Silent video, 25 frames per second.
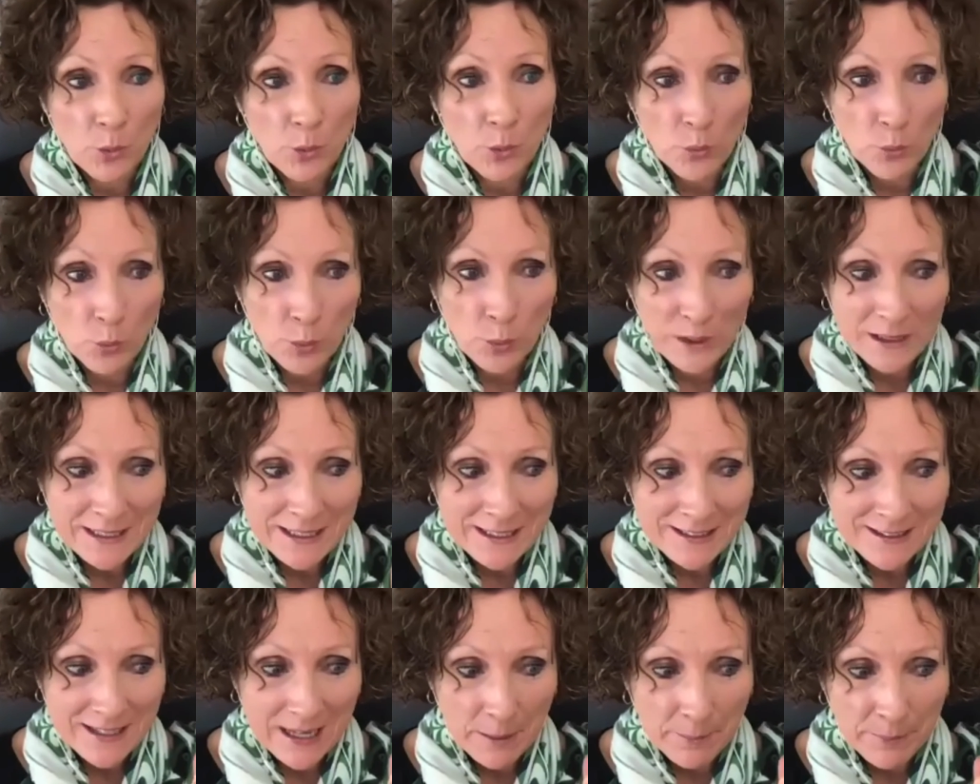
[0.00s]
we need
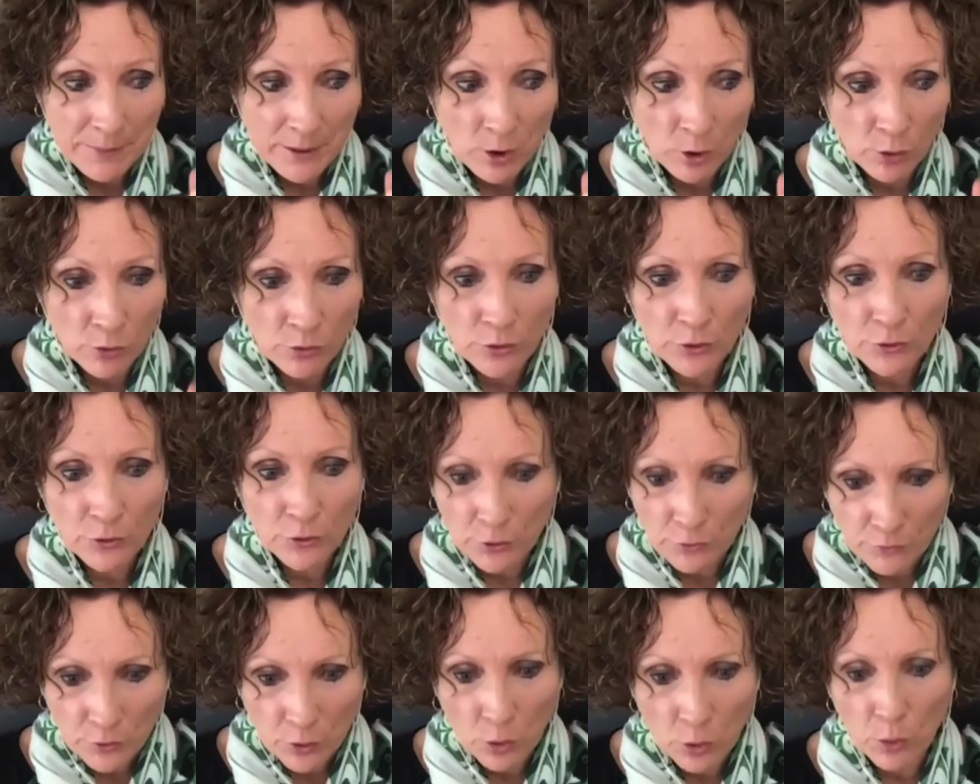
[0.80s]
to get beyond the sort
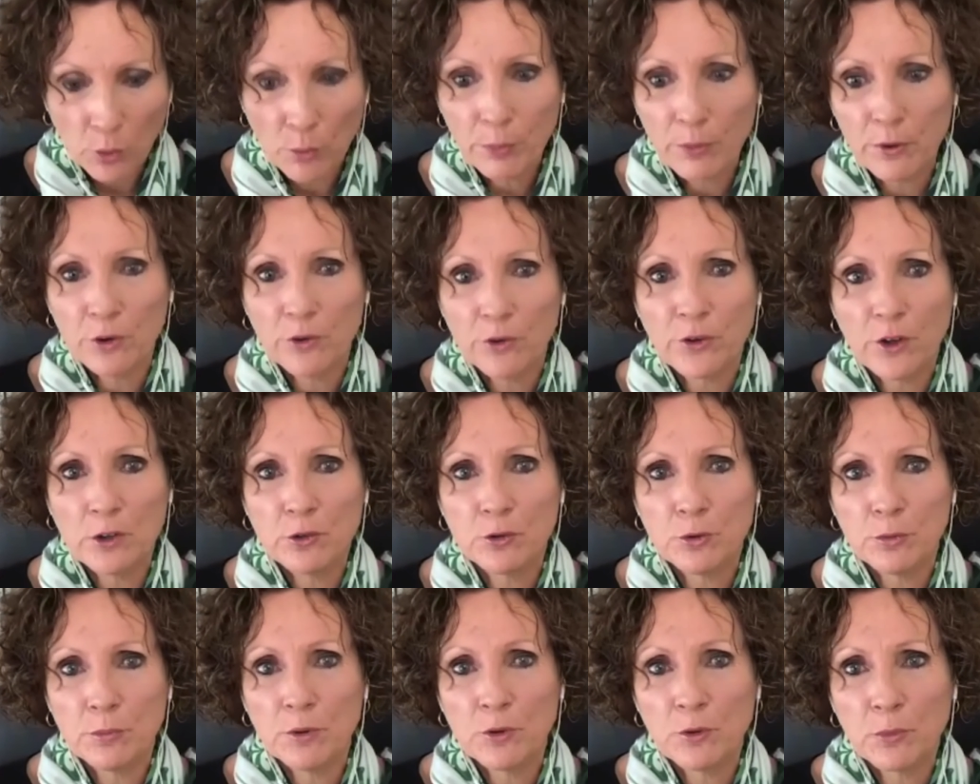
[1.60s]
of corporate
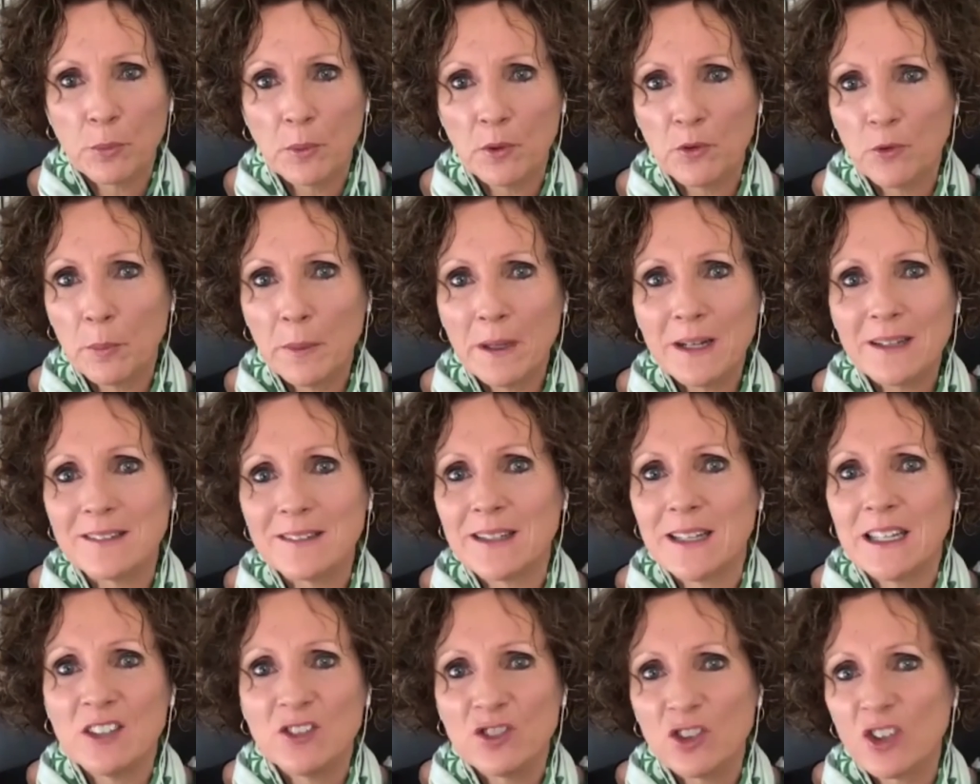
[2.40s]
social
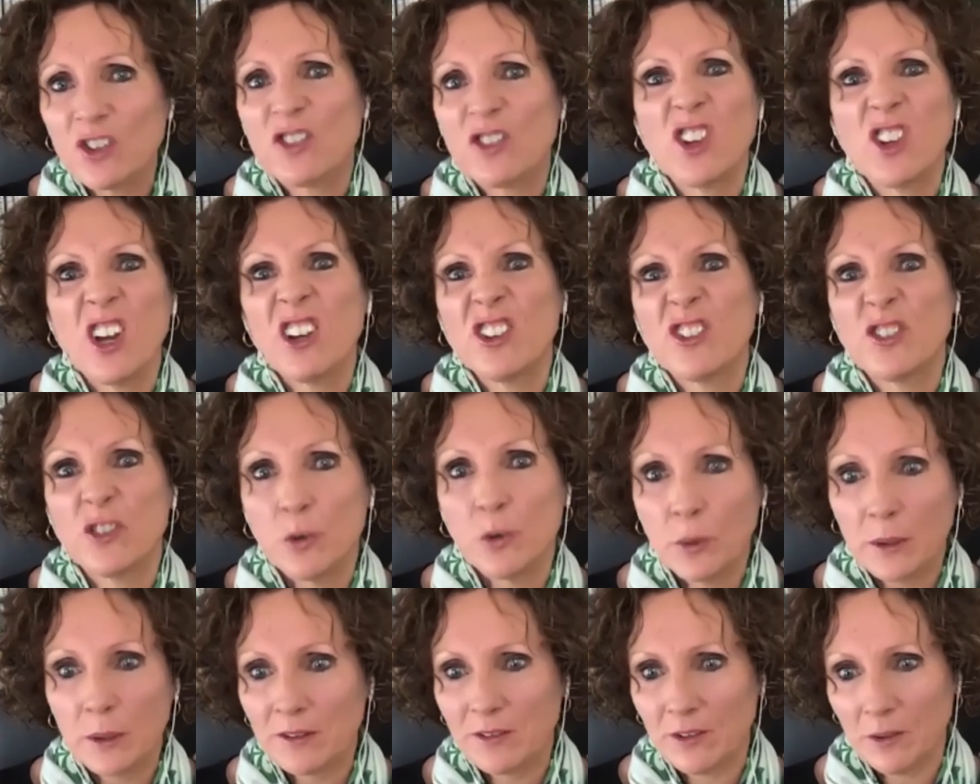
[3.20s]
responsibility and just start
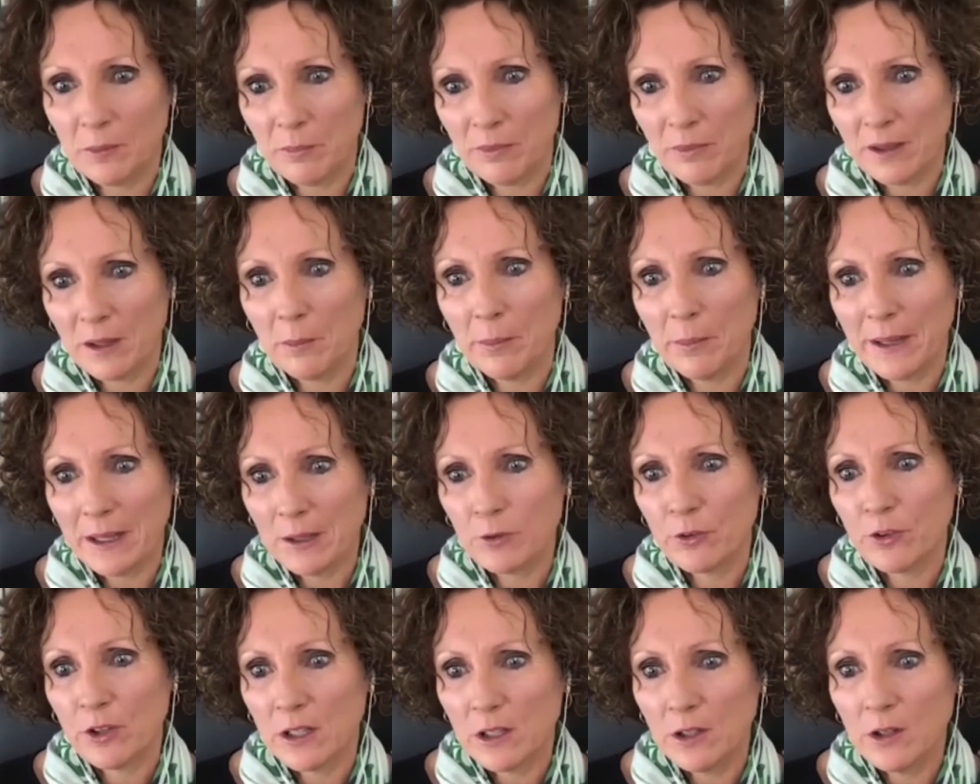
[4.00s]
doing something
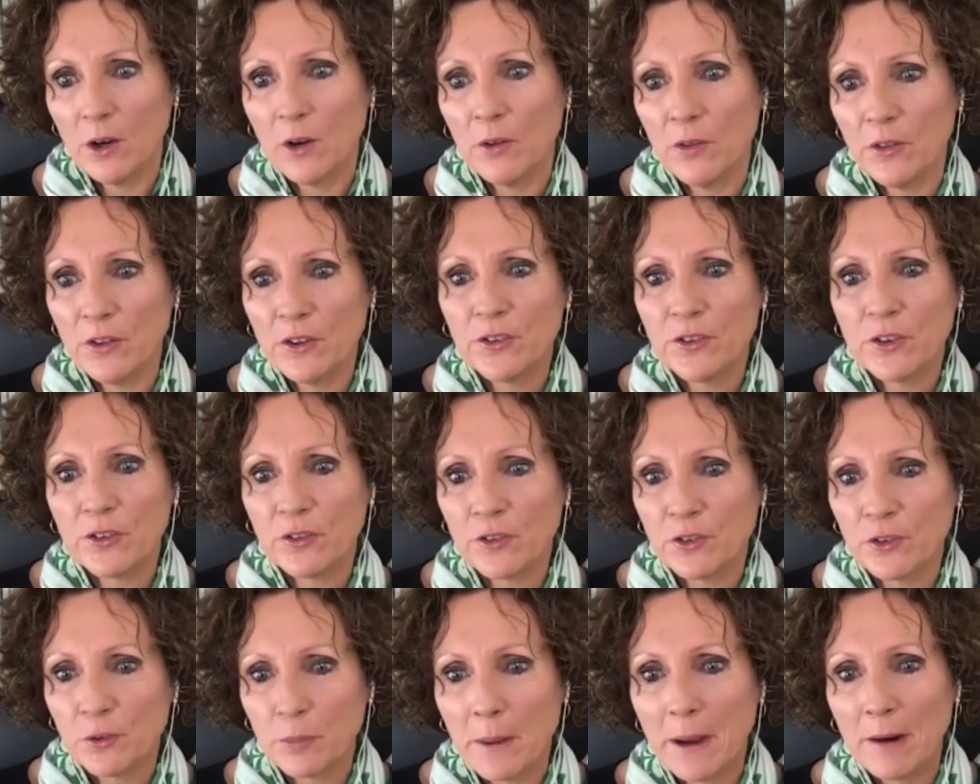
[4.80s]
about it. This
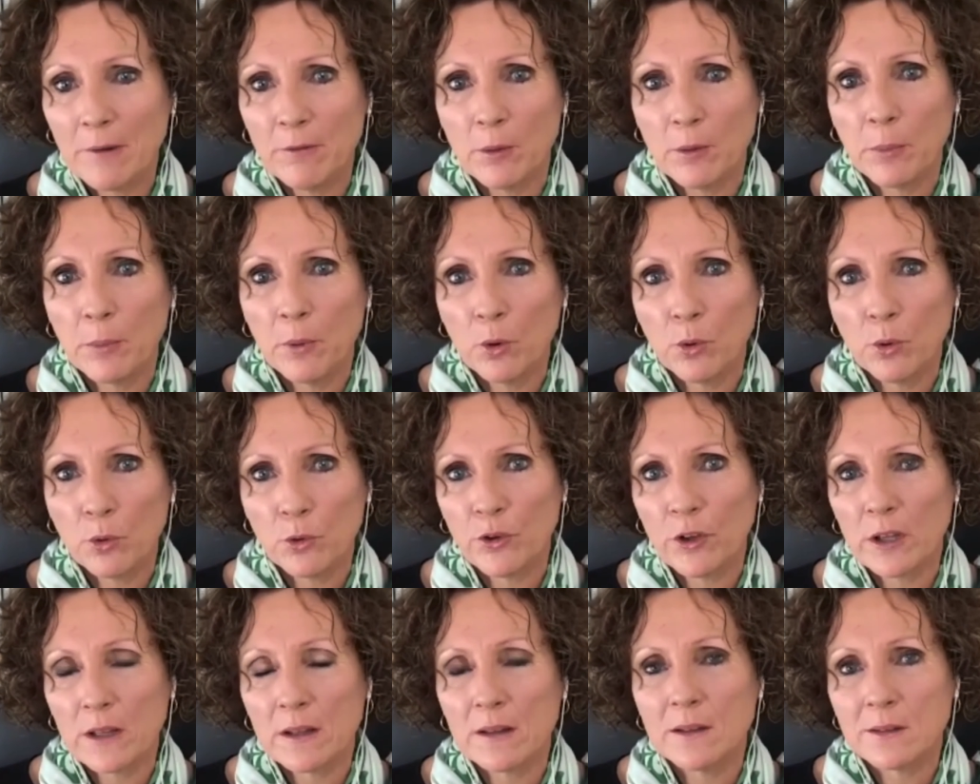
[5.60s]
isn't about
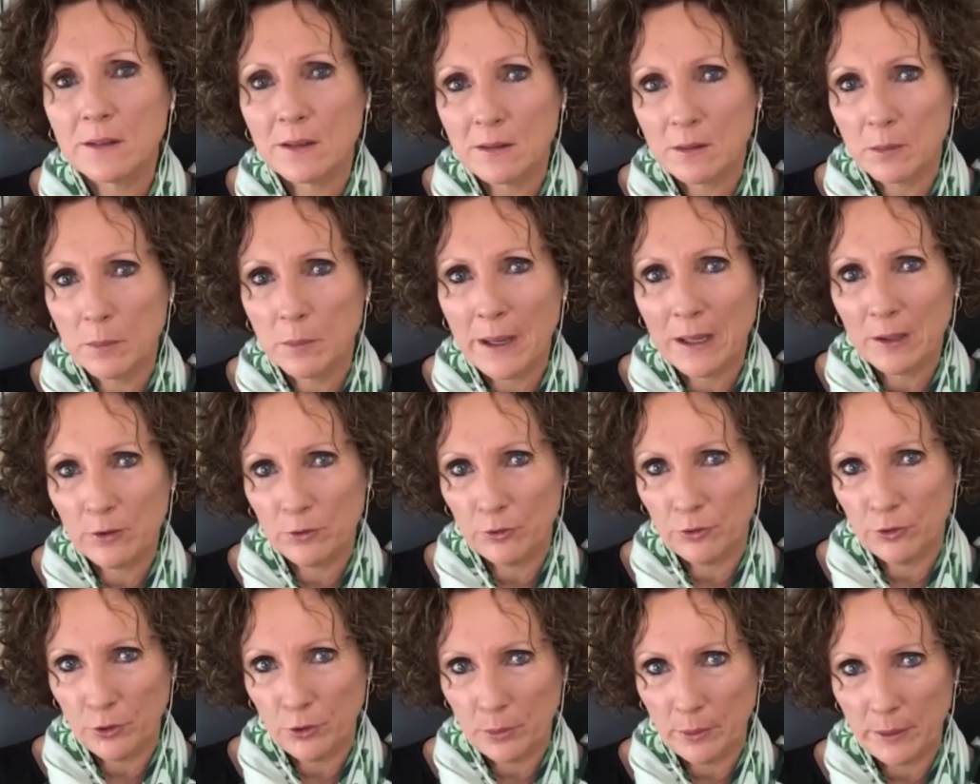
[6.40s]
reporting, this is
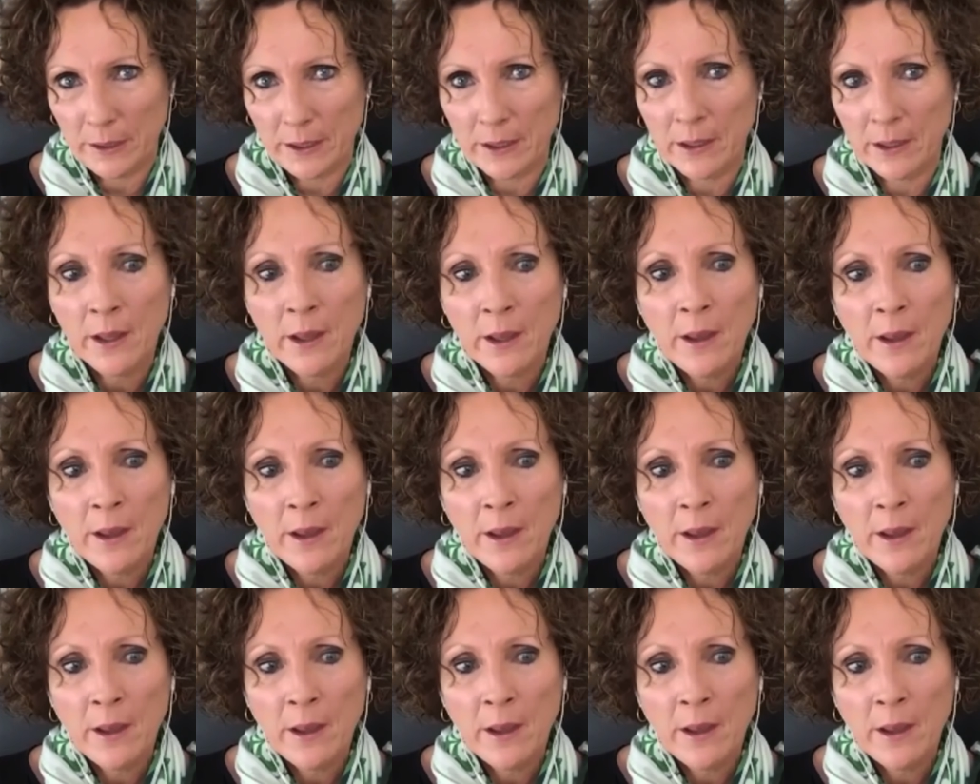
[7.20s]
about doing.